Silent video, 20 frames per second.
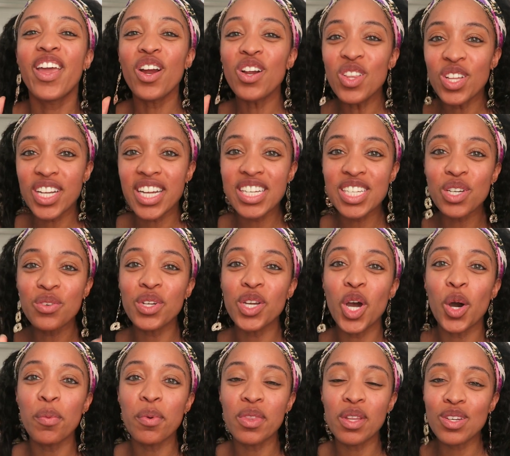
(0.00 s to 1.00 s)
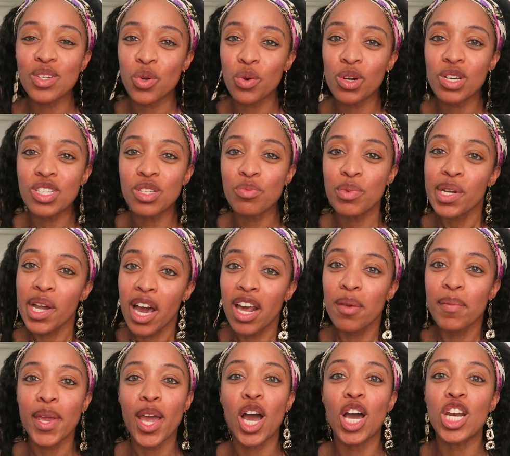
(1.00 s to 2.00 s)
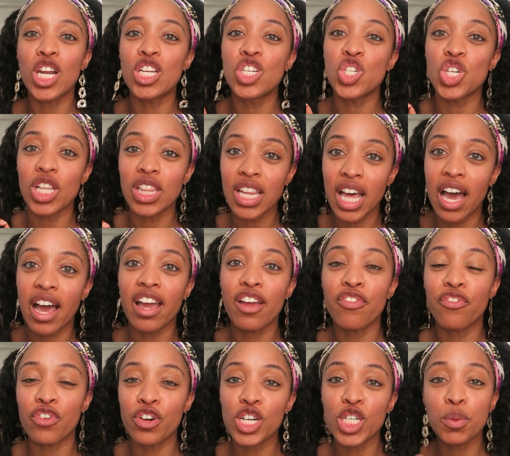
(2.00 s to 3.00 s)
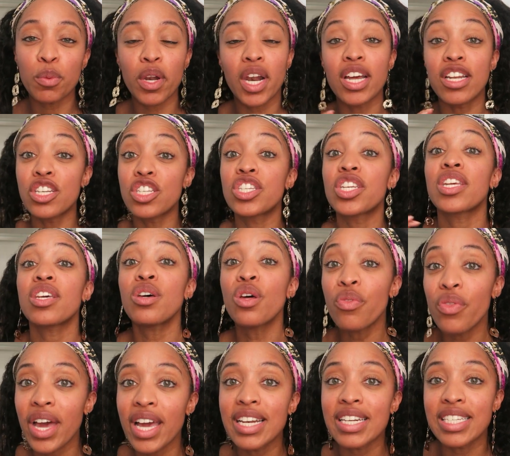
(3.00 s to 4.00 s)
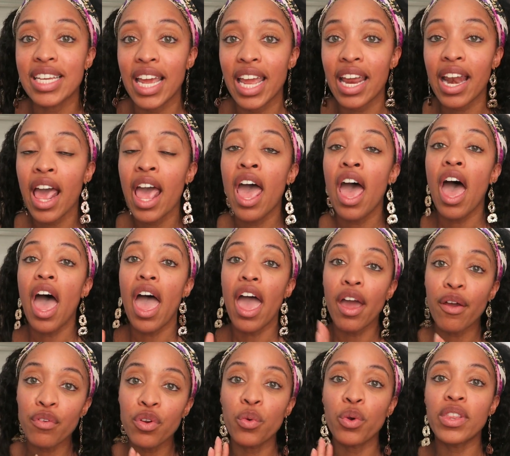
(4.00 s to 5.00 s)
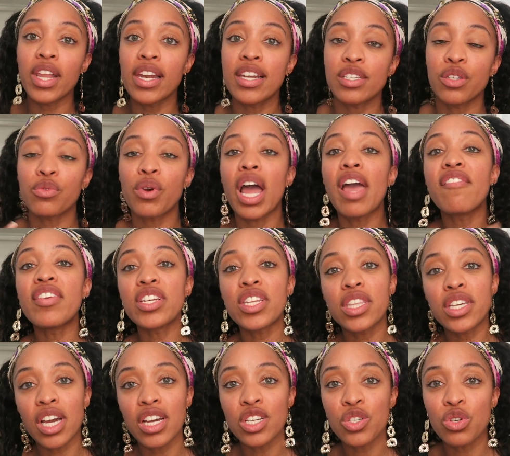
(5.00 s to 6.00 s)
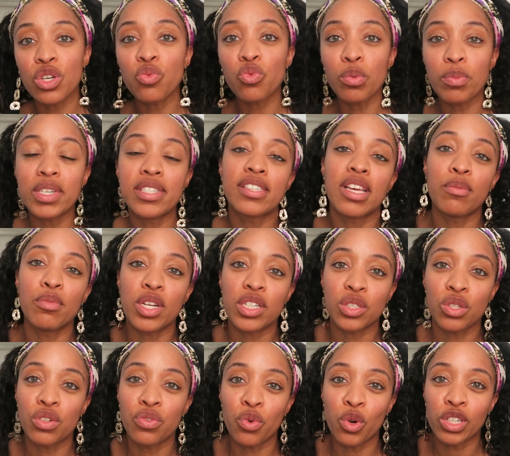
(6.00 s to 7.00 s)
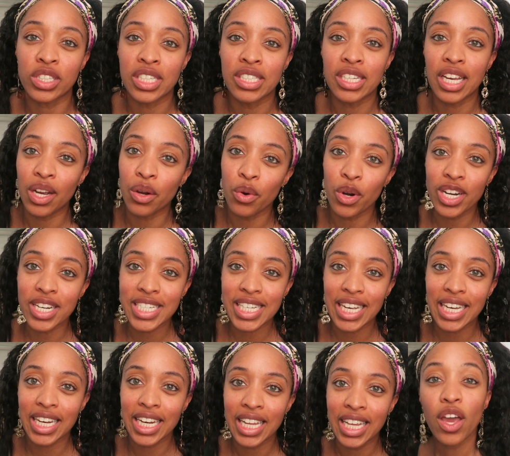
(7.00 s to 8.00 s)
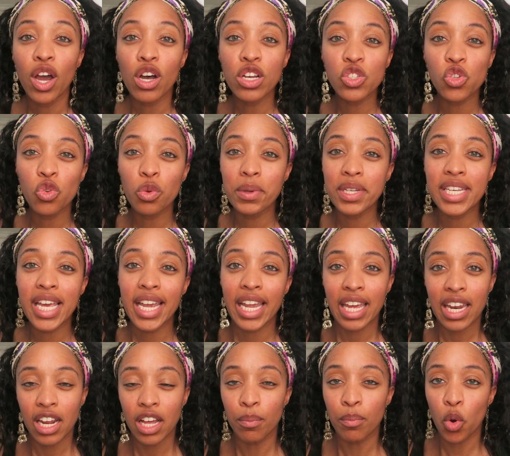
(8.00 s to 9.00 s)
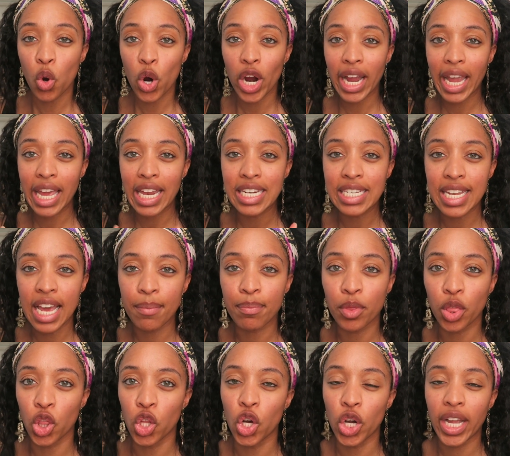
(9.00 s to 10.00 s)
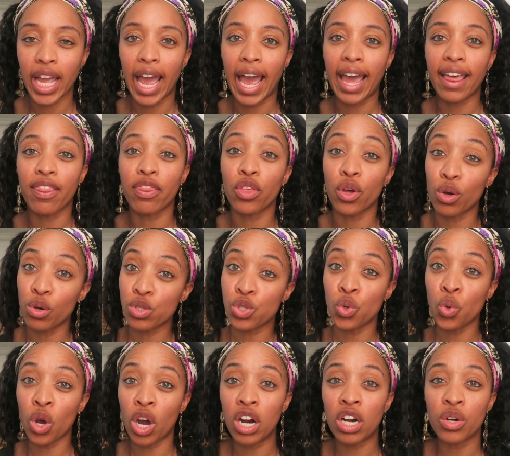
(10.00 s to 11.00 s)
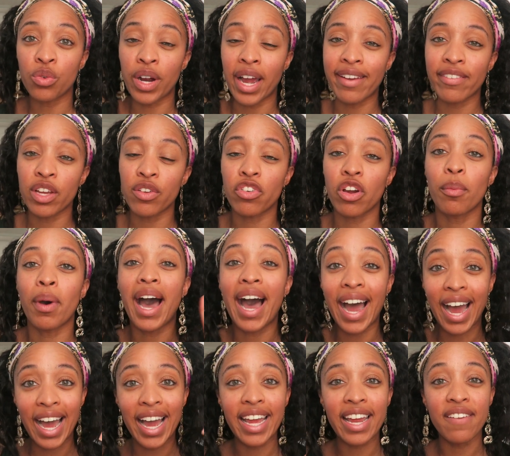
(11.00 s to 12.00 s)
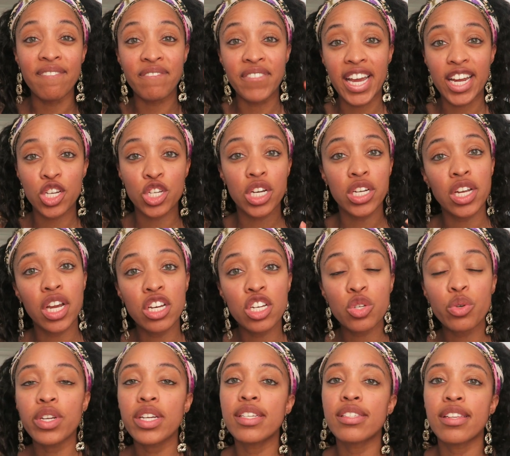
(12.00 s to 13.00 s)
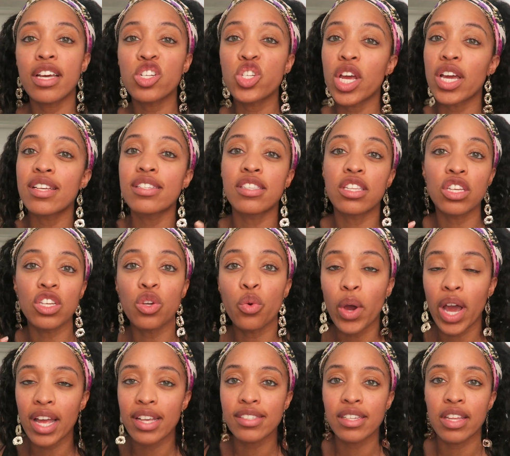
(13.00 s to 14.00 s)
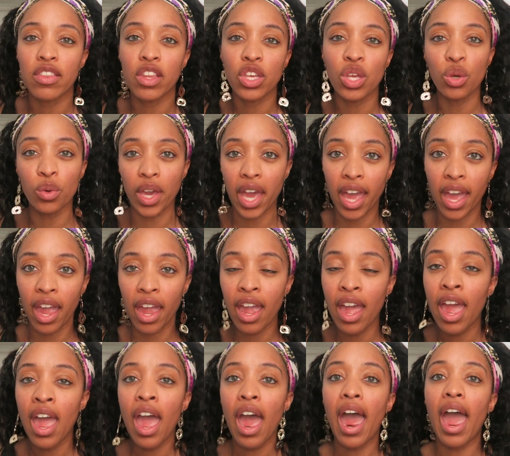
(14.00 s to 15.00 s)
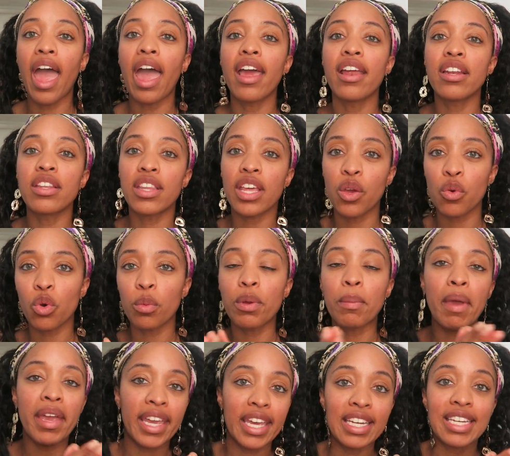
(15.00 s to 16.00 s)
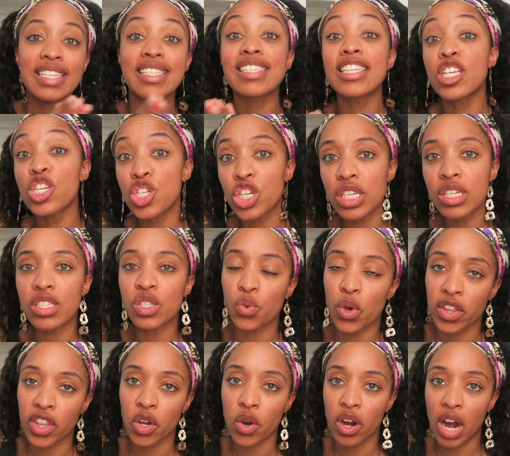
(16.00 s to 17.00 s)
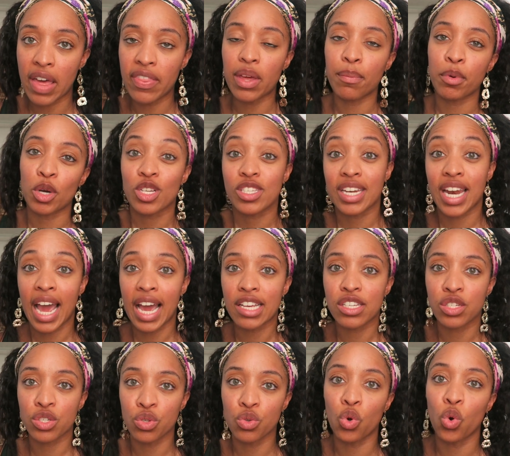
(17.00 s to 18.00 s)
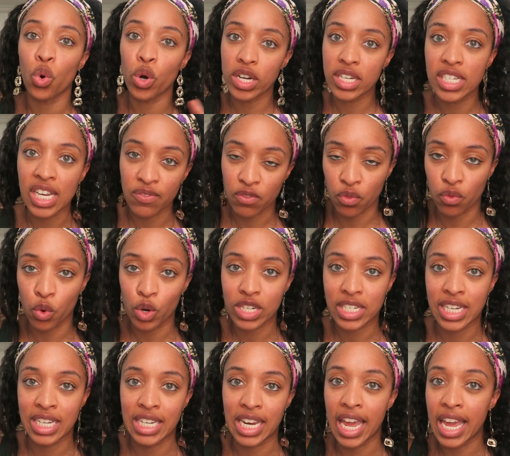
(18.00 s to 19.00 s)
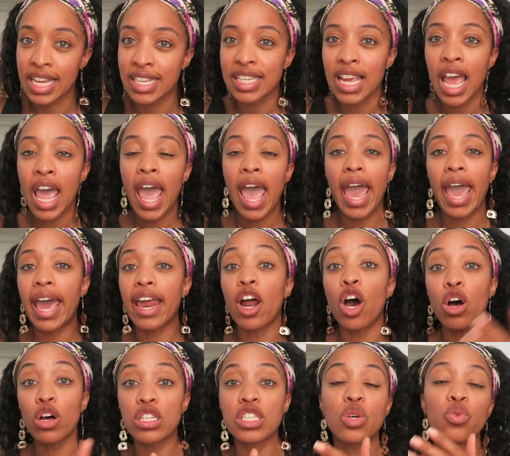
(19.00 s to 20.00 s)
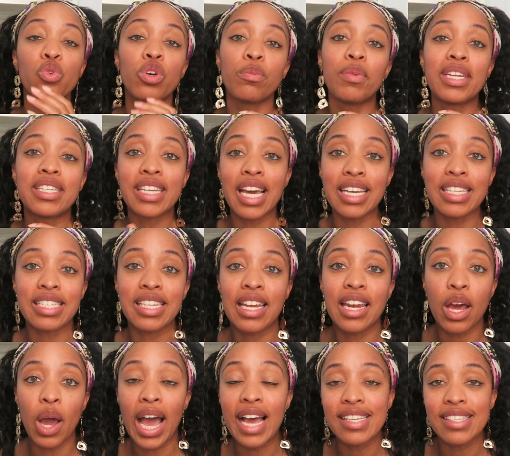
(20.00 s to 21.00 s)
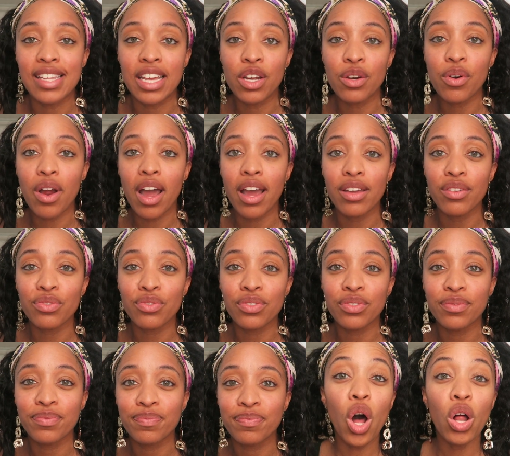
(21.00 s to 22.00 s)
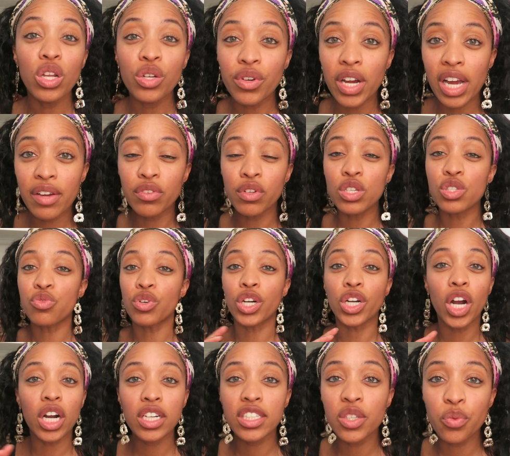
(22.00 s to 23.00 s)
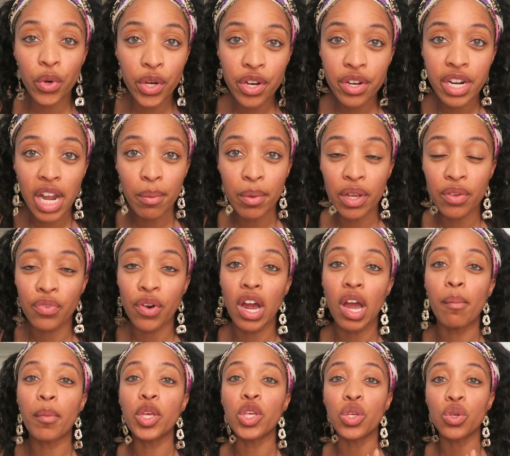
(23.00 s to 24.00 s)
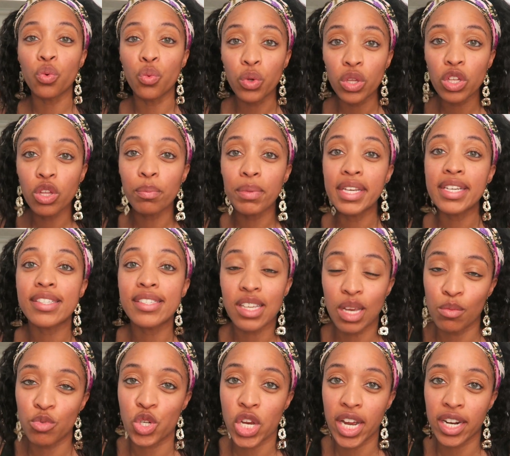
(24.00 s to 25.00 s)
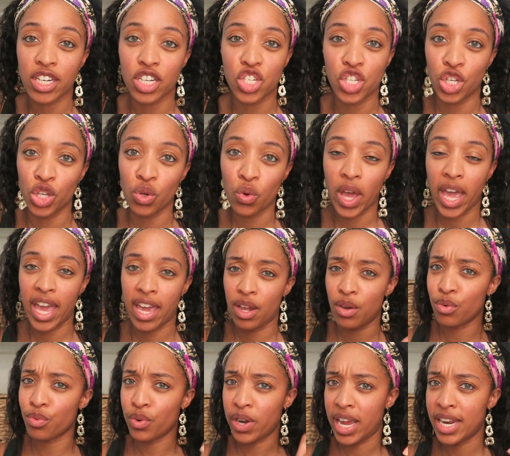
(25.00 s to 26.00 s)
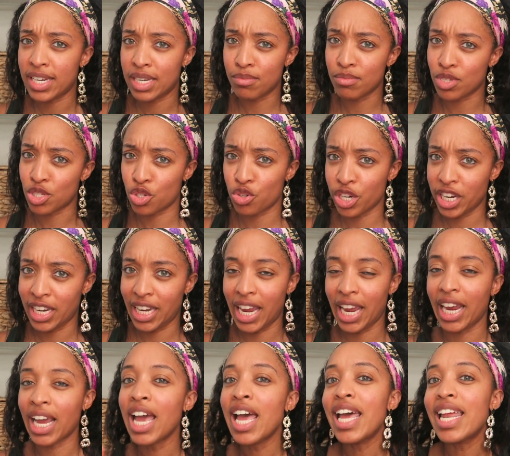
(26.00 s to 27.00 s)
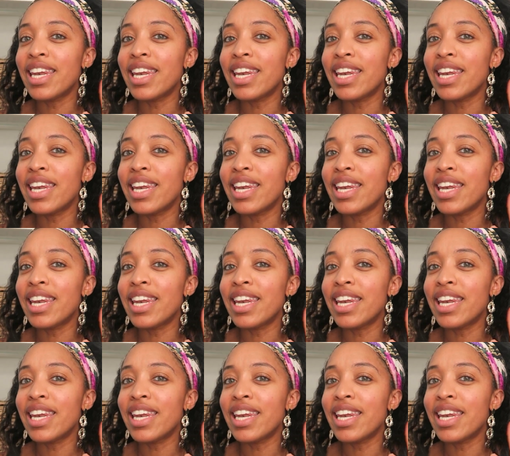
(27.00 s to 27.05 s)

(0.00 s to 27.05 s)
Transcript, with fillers: they are looking to reopen the tourism economy on July 1st, but until that date, everyone that is arriving to the country will be subject to a 14 day quarantine. They also will be taking a more in-depth look at those who are arriving from high infection countries such as the US and the UK and they will be making decisions whether or not that person has to quarantine for 14 days and also will be tested as they arrive. All arrivals, regardless of where you're coming from, you will be subject to a random screening.